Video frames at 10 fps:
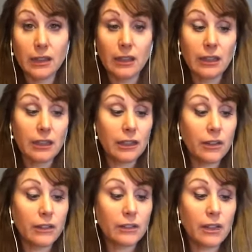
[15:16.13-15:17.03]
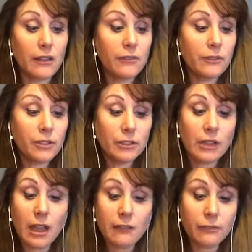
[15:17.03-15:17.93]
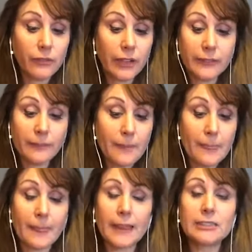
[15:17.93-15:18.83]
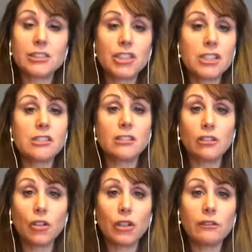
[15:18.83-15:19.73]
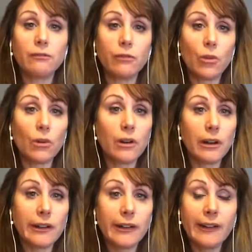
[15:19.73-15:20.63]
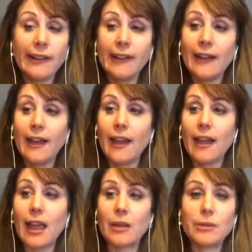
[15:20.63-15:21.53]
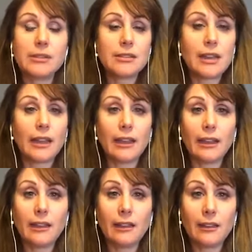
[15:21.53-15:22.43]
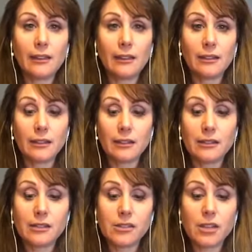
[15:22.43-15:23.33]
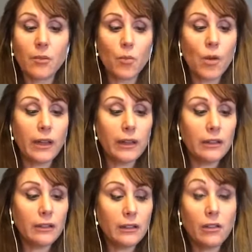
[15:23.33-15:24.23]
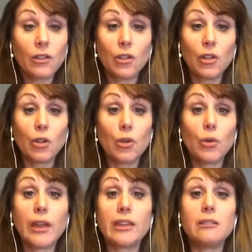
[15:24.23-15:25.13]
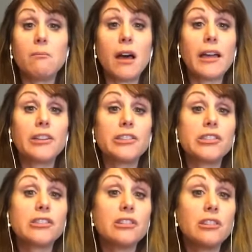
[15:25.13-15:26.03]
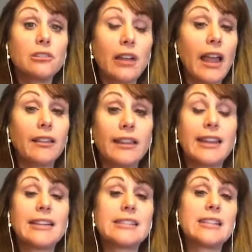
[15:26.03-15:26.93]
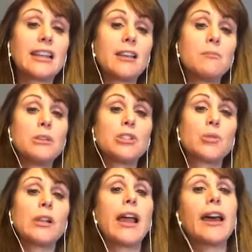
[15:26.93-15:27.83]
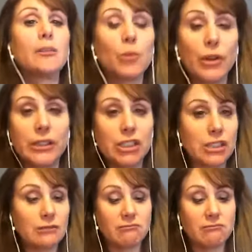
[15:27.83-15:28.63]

The love of your life, just look for, I would say, someone who admires you. That it's like a mutual admiration